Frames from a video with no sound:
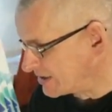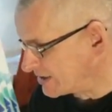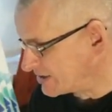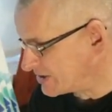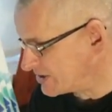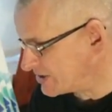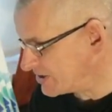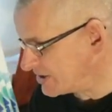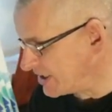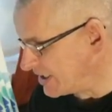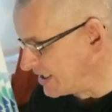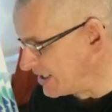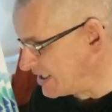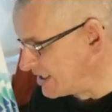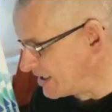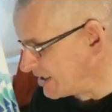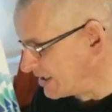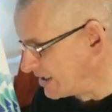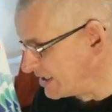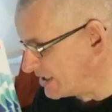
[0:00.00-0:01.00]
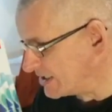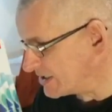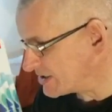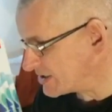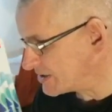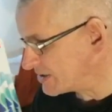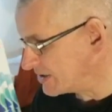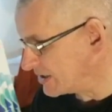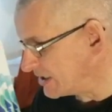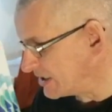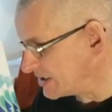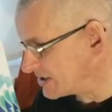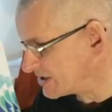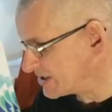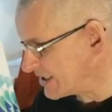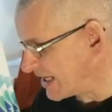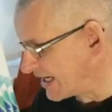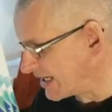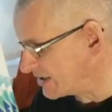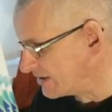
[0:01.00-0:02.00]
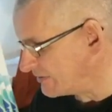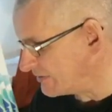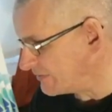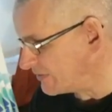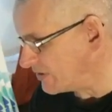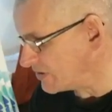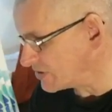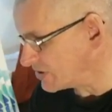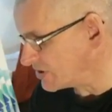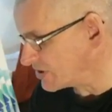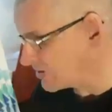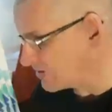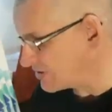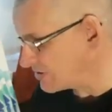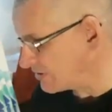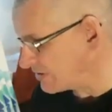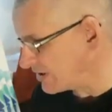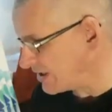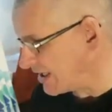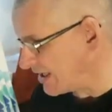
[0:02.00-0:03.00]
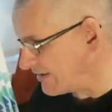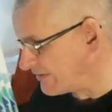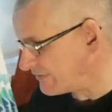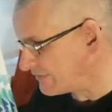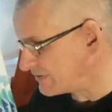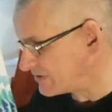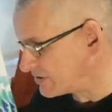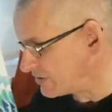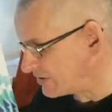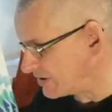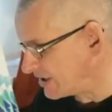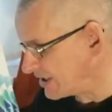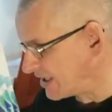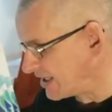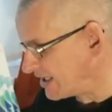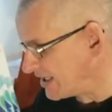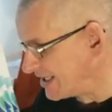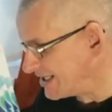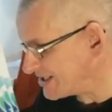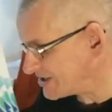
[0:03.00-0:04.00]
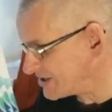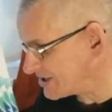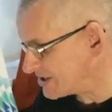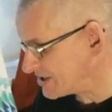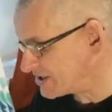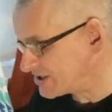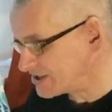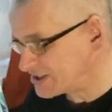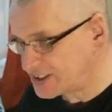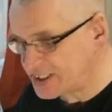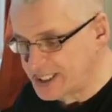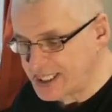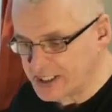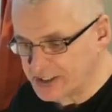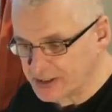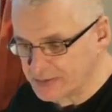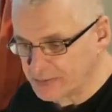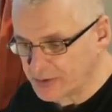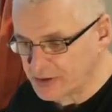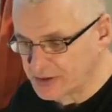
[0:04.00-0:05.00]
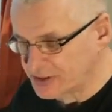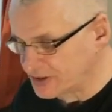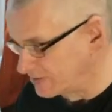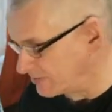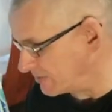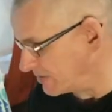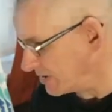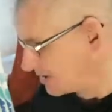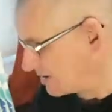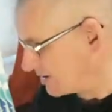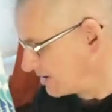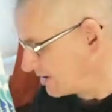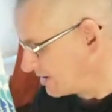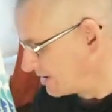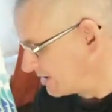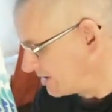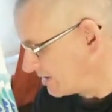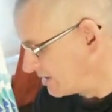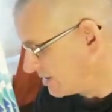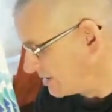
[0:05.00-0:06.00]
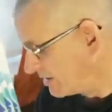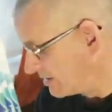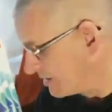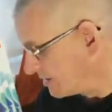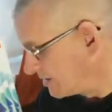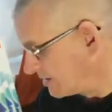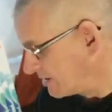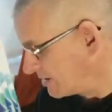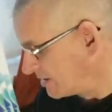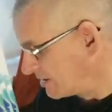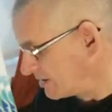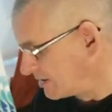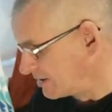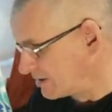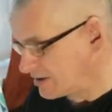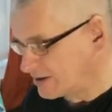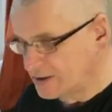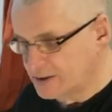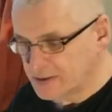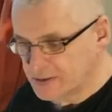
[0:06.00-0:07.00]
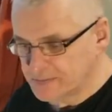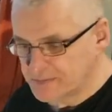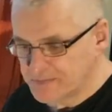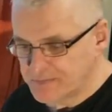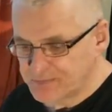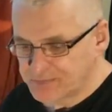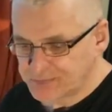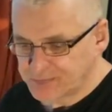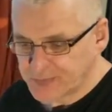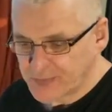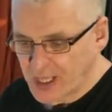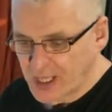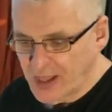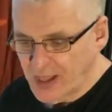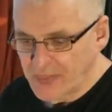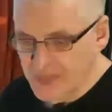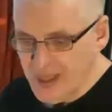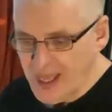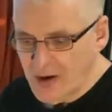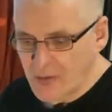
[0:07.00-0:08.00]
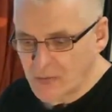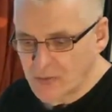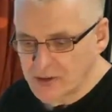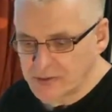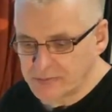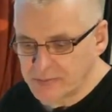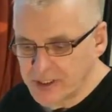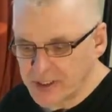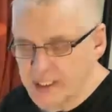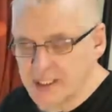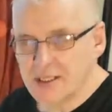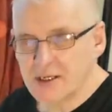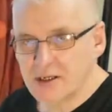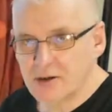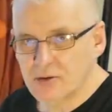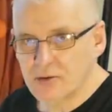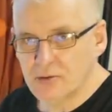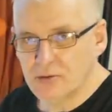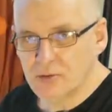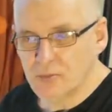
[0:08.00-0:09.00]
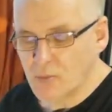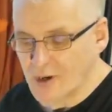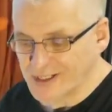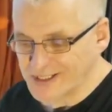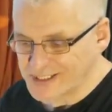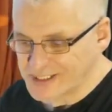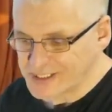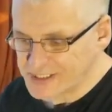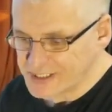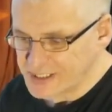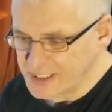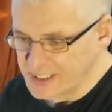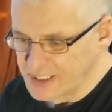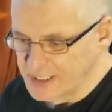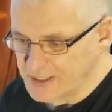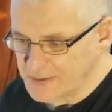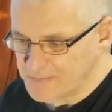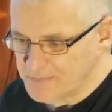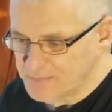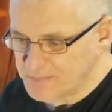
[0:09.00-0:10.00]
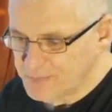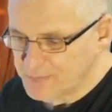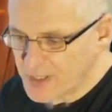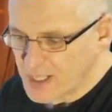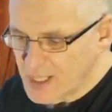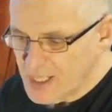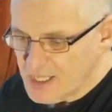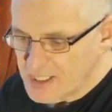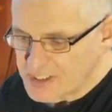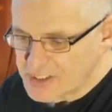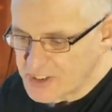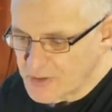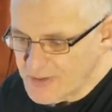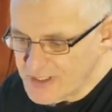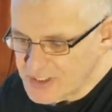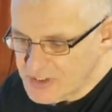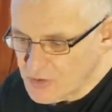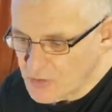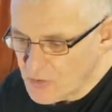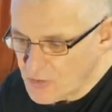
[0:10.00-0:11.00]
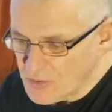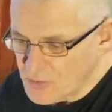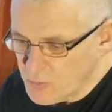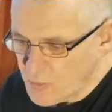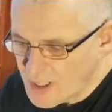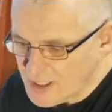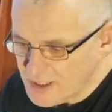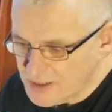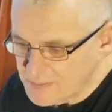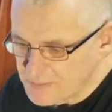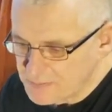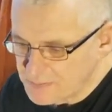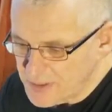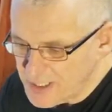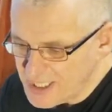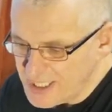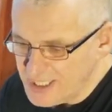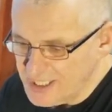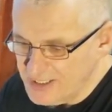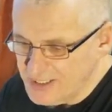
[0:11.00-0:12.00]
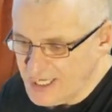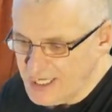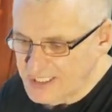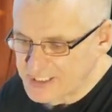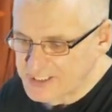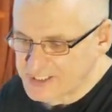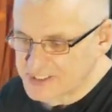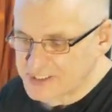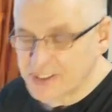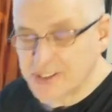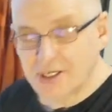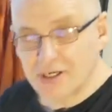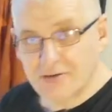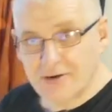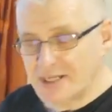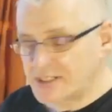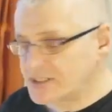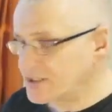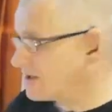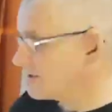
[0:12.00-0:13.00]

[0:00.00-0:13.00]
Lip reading: C is the second inversion, so it's not the F, it's not the A, it's the C at the bottom. And that would be chord 1C. So it's chord 1B, that's the correct